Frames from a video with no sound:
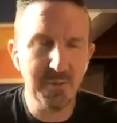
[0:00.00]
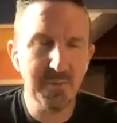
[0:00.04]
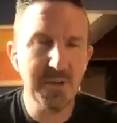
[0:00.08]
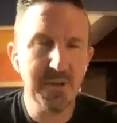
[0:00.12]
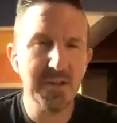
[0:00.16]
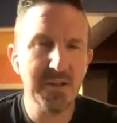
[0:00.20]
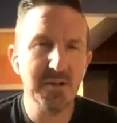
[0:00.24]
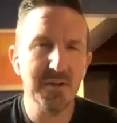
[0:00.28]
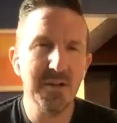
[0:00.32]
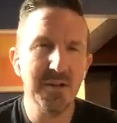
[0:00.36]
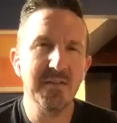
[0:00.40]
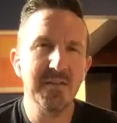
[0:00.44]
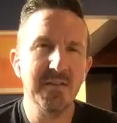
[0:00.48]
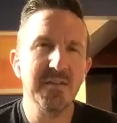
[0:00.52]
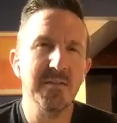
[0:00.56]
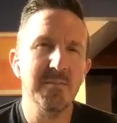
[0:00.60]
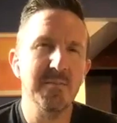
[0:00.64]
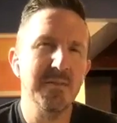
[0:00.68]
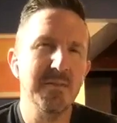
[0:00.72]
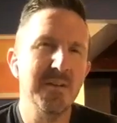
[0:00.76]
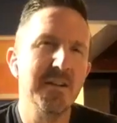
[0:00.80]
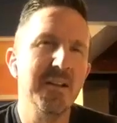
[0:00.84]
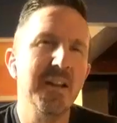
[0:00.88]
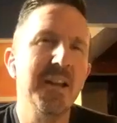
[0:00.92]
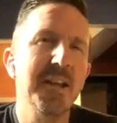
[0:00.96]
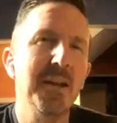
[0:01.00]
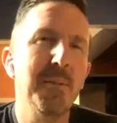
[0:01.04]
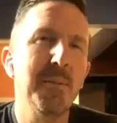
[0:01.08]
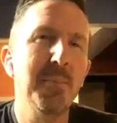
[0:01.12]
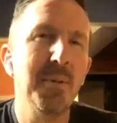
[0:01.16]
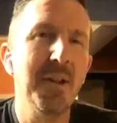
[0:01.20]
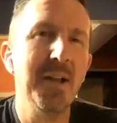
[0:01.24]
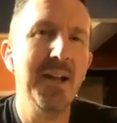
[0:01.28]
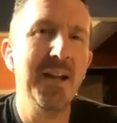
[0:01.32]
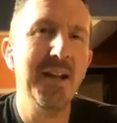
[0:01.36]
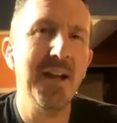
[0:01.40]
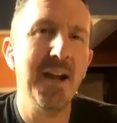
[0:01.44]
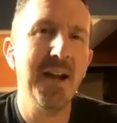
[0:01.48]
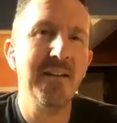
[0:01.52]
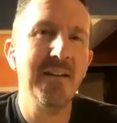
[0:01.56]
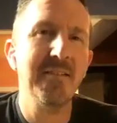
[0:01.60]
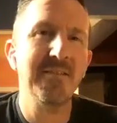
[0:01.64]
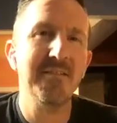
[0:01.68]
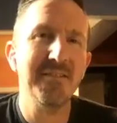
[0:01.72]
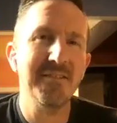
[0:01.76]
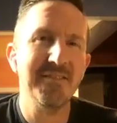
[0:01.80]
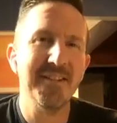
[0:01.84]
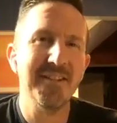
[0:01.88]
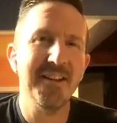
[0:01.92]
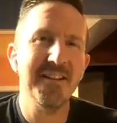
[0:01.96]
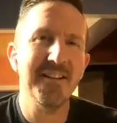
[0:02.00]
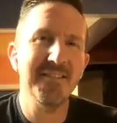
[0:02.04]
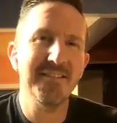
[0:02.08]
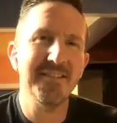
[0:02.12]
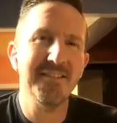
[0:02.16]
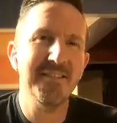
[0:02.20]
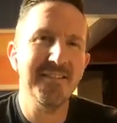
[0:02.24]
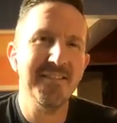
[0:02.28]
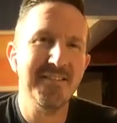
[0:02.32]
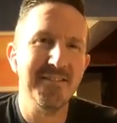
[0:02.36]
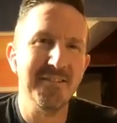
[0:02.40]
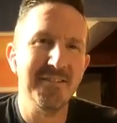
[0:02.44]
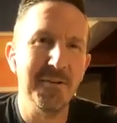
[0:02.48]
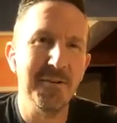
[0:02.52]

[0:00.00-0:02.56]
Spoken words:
we'll be doing some like plank exercises.